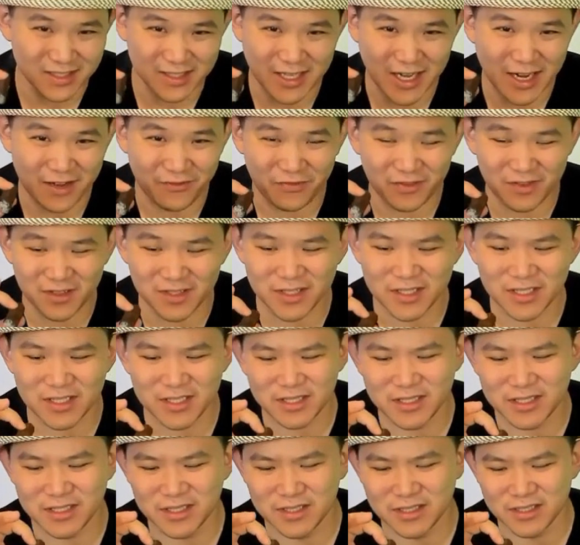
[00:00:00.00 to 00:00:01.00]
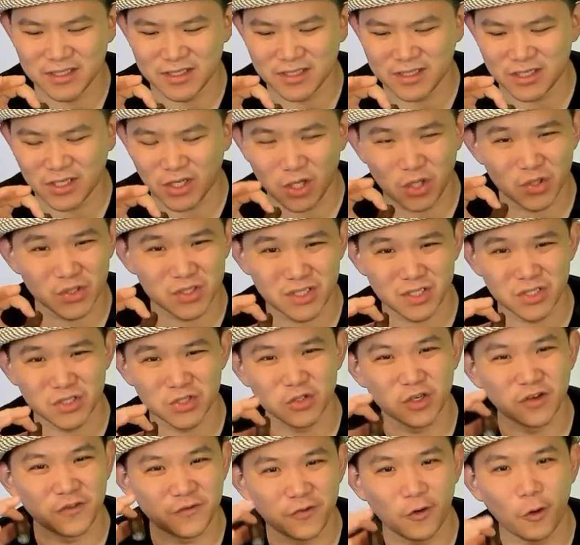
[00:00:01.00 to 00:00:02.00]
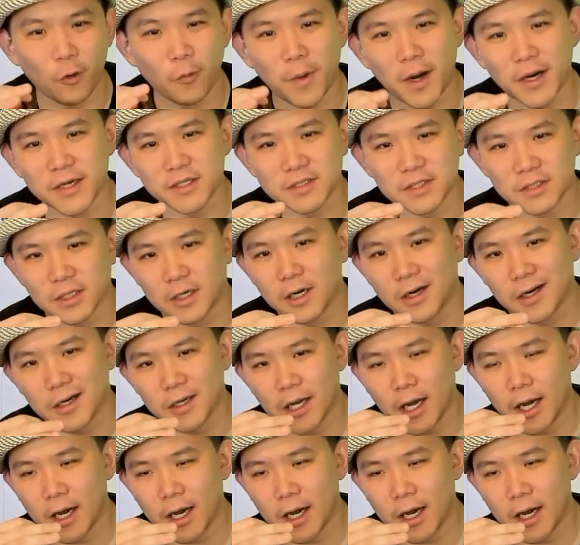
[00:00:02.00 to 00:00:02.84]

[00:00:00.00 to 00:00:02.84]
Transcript: definitely closer to a full body cigar.